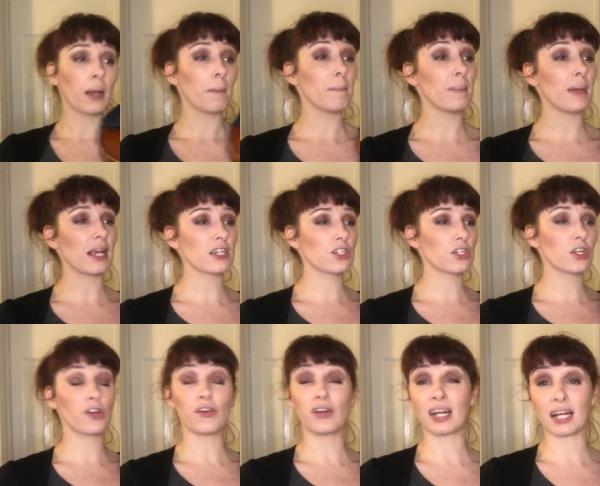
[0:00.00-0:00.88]
Make sure
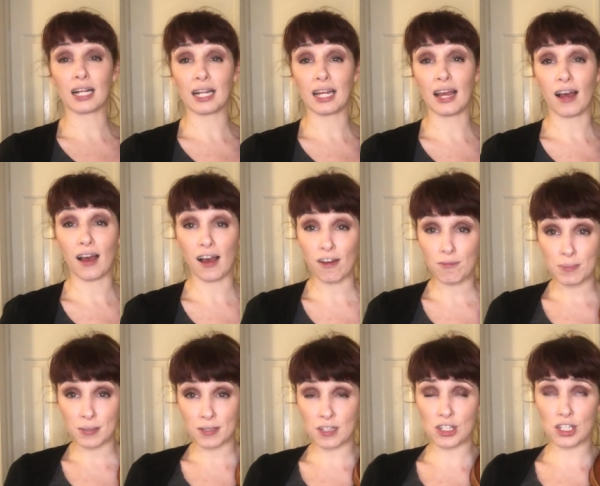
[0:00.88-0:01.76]
you're in a clear half
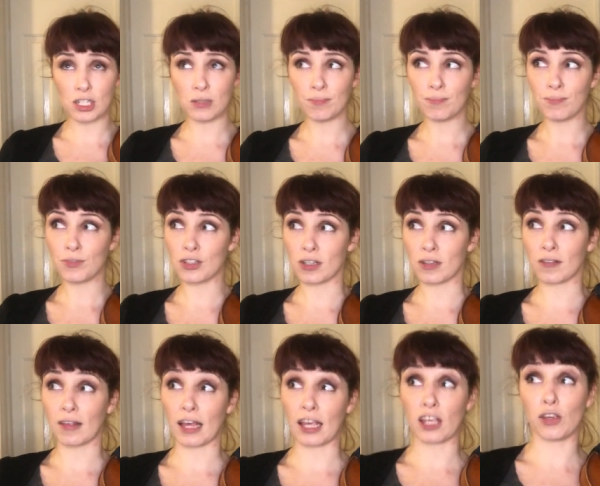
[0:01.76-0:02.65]
position,
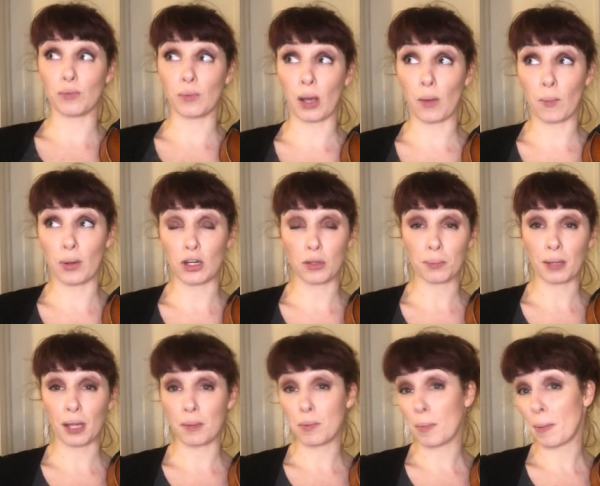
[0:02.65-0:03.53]
just like you were when you
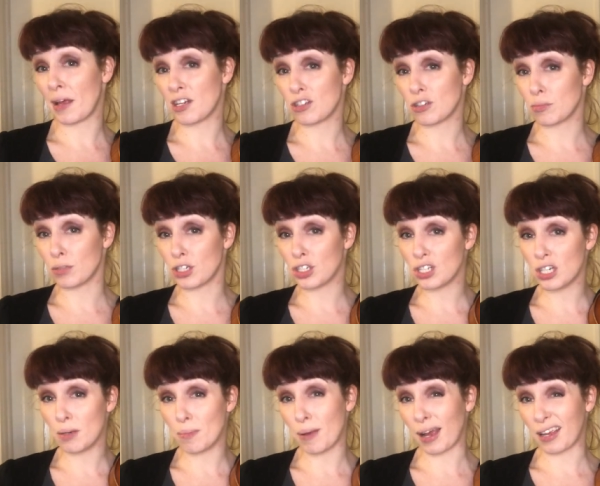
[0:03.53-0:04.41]
played Perpetual
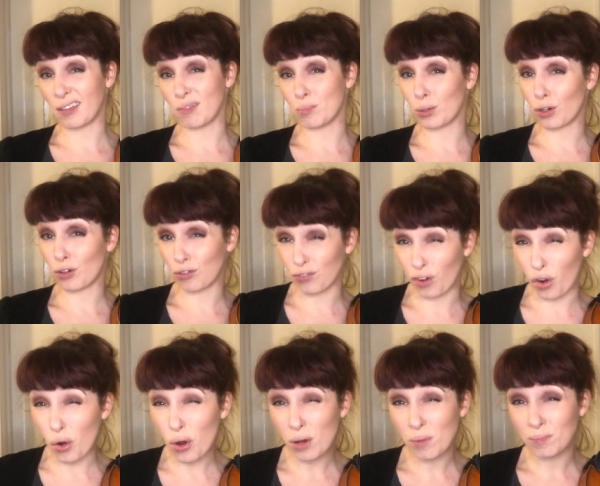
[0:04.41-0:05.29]
Motion back in book
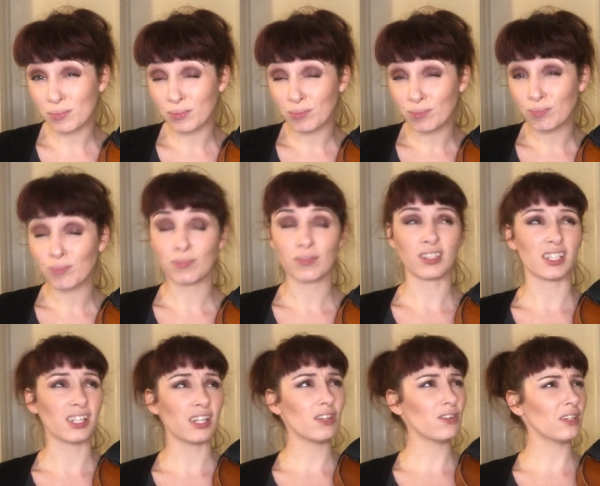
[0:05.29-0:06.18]
4.
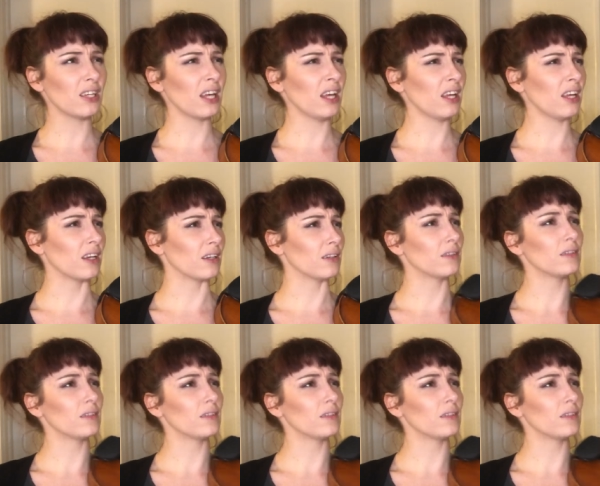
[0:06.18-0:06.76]
Oh yeah.